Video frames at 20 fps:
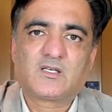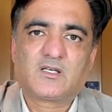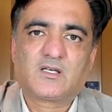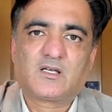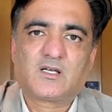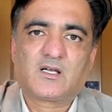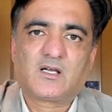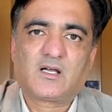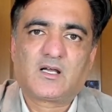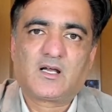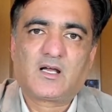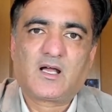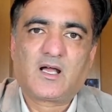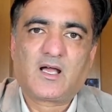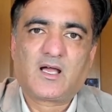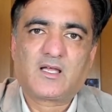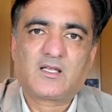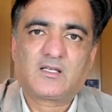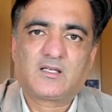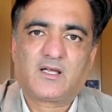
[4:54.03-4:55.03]

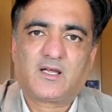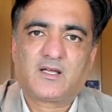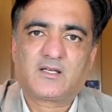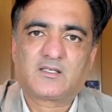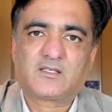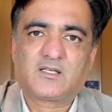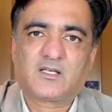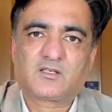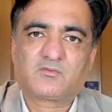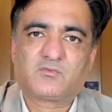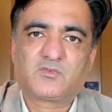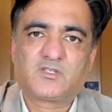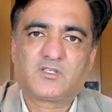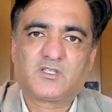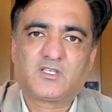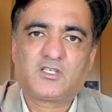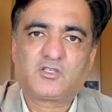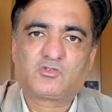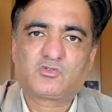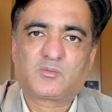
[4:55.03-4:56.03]
highlight that we
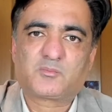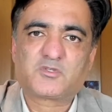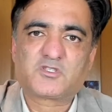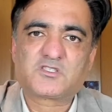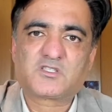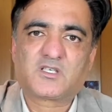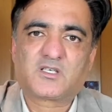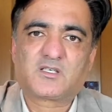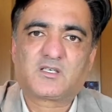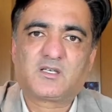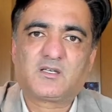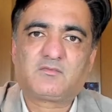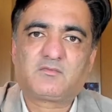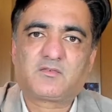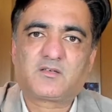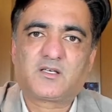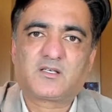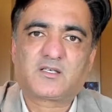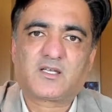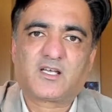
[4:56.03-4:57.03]
need to appreciate
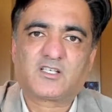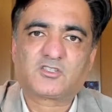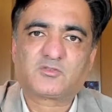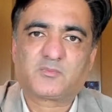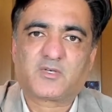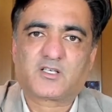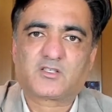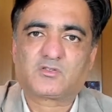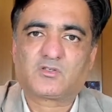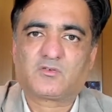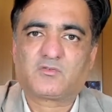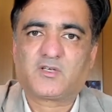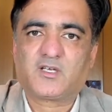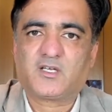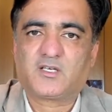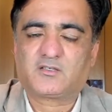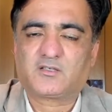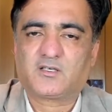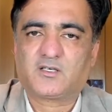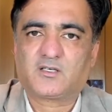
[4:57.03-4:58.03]
different aspects of
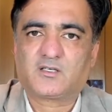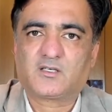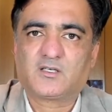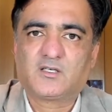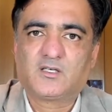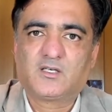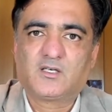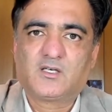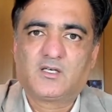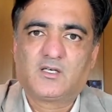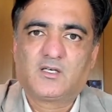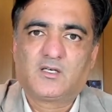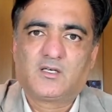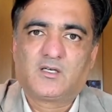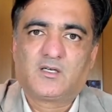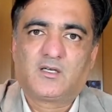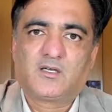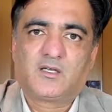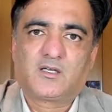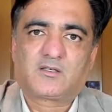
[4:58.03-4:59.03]
hatred.
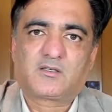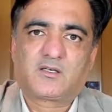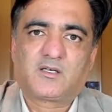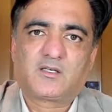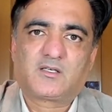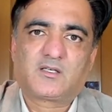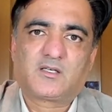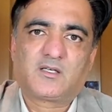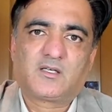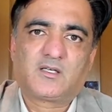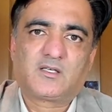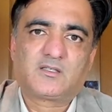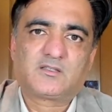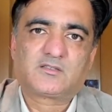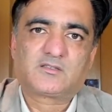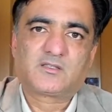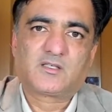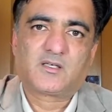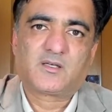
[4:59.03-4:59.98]
Hatred is